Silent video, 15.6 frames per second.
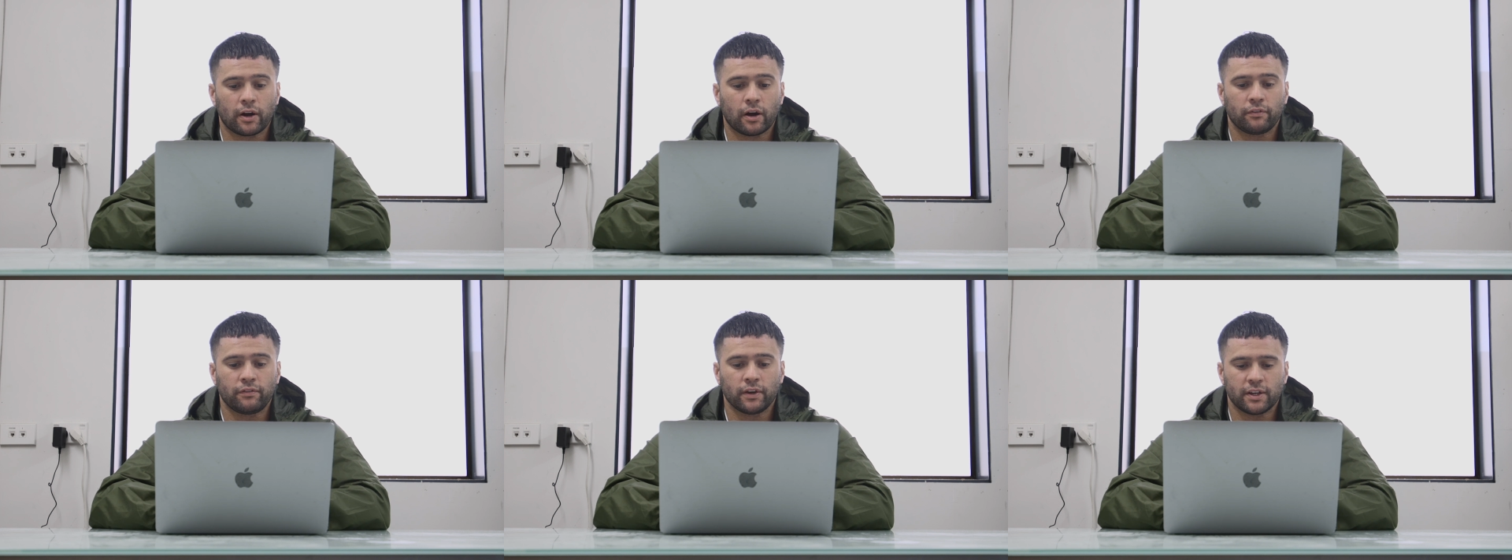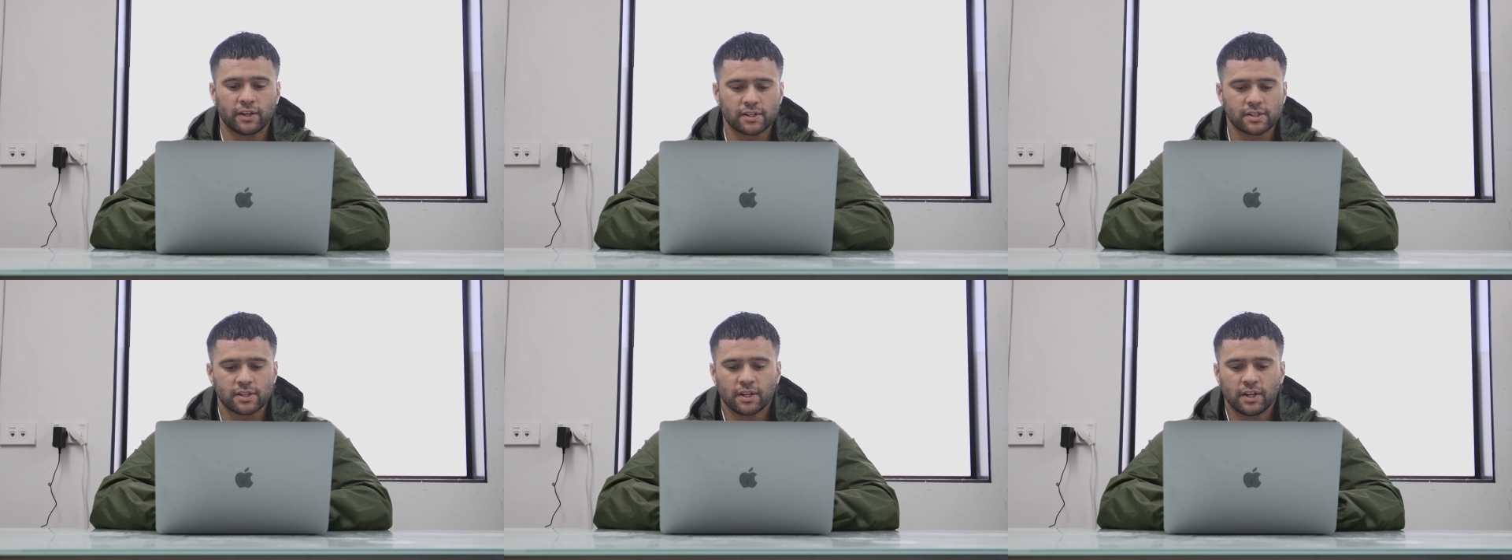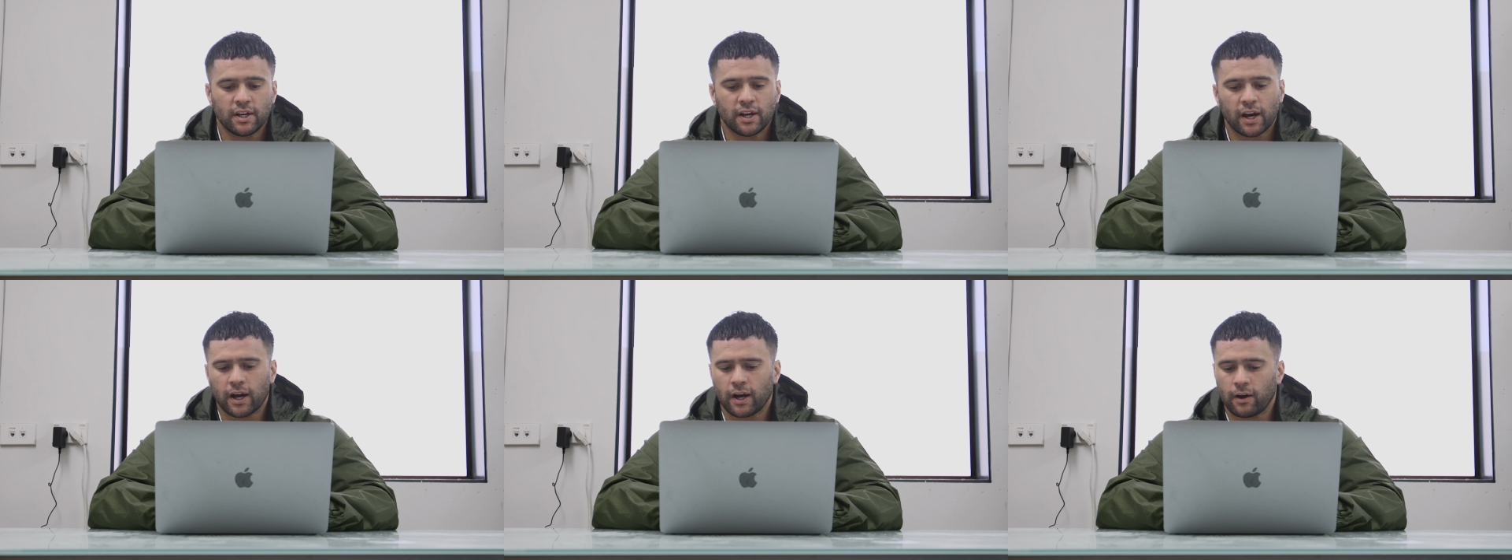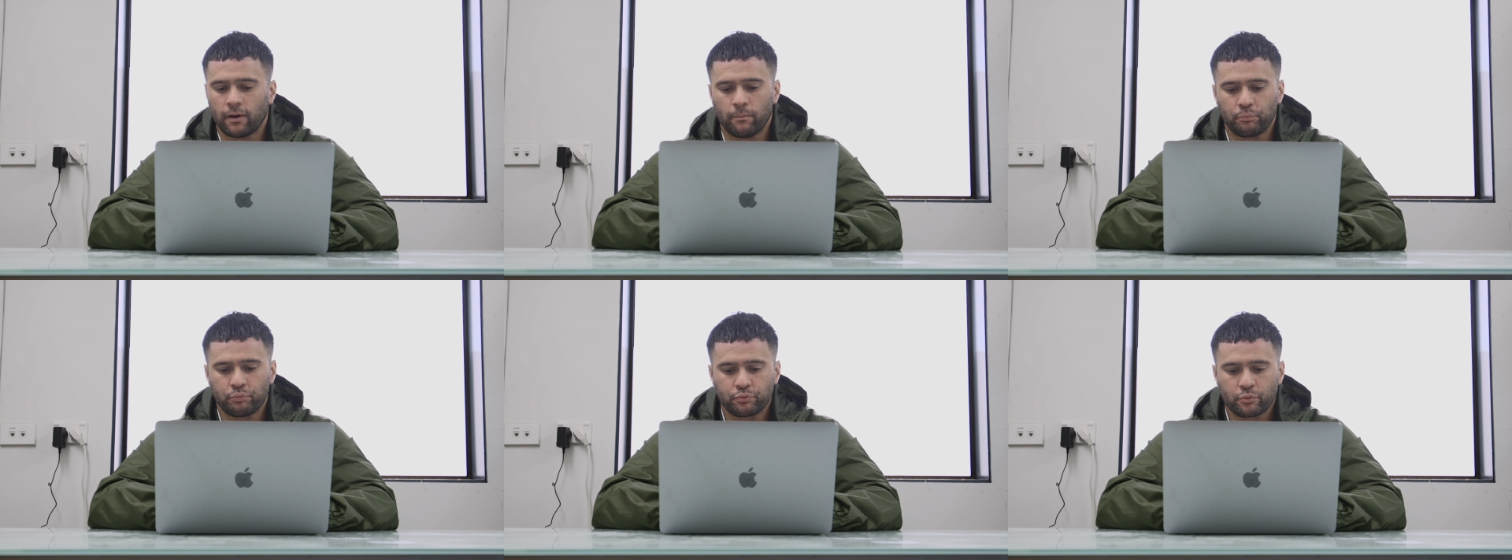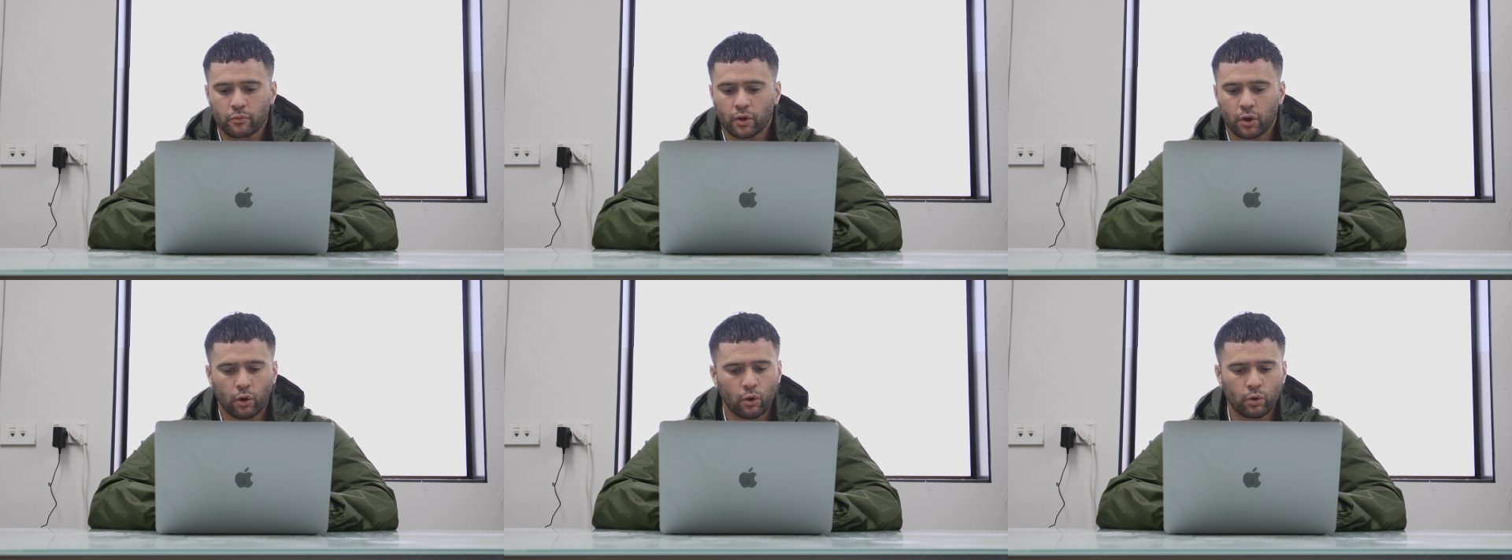our affiliates.
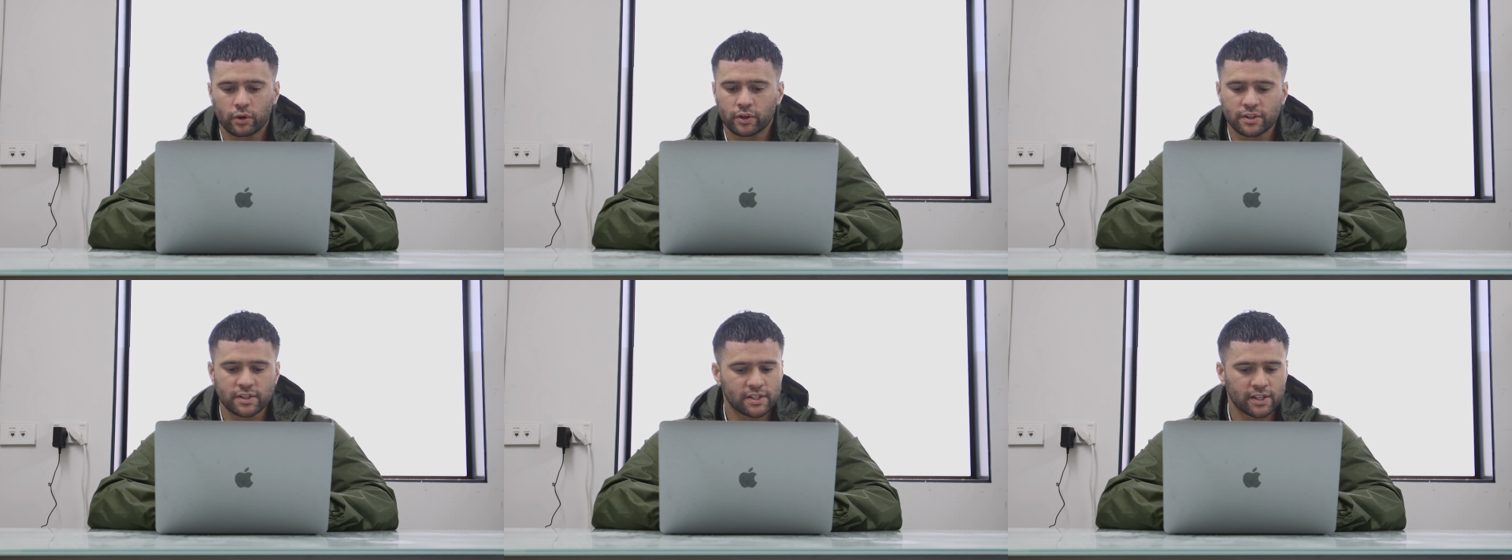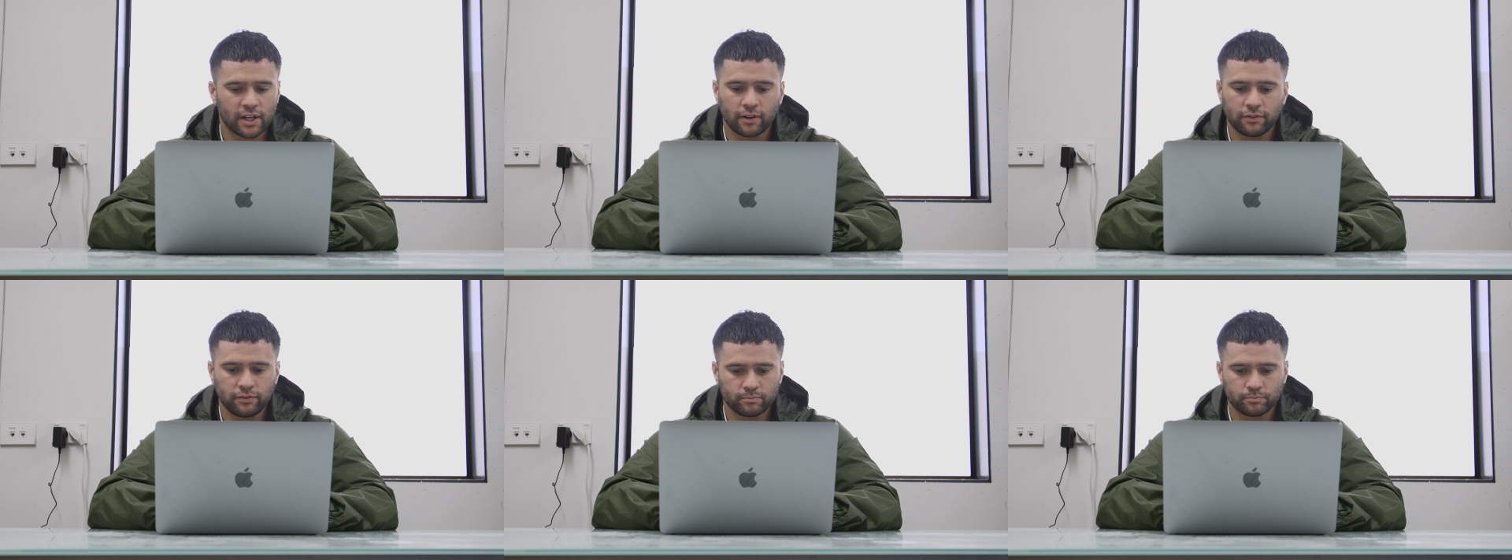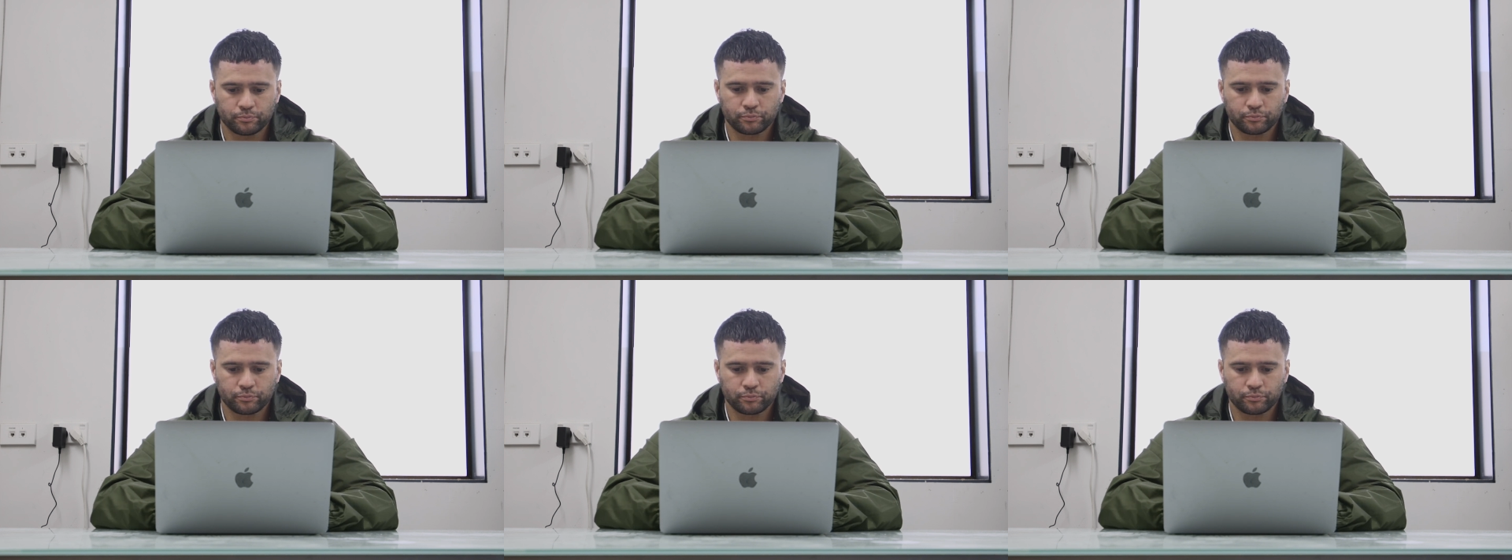All good stuff.